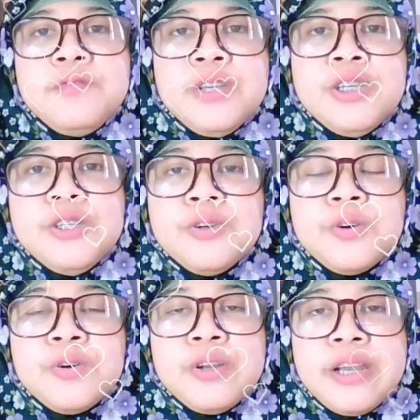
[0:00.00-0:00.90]

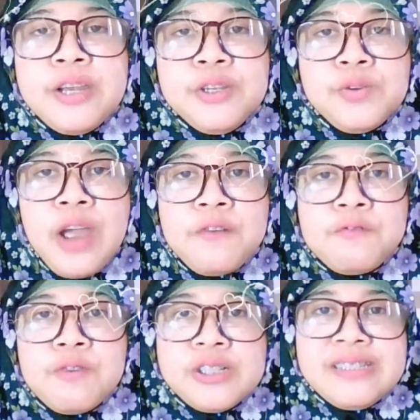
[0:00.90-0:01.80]
video that you have
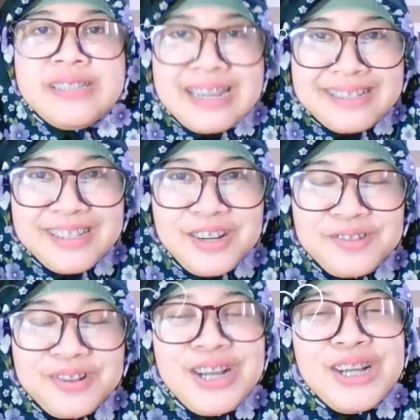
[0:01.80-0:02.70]
watched just
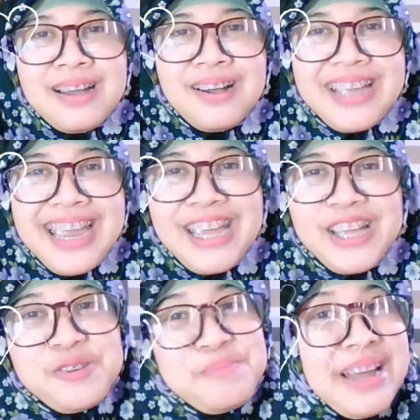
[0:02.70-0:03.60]
now.
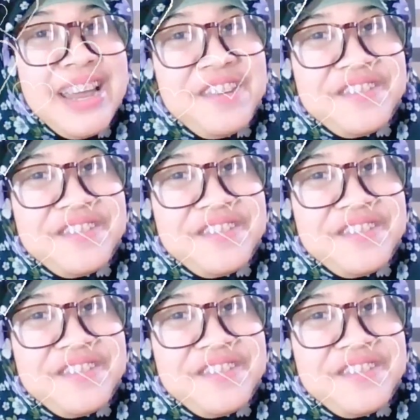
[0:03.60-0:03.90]
Okay, goodbye